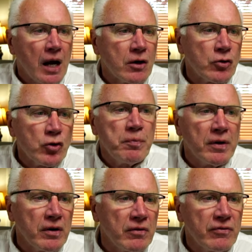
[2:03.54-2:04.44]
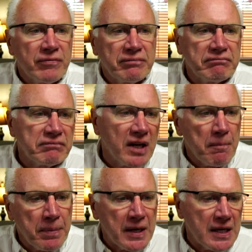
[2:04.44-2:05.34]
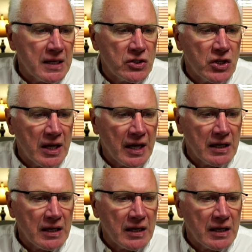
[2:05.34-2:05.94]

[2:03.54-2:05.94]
group of companies that,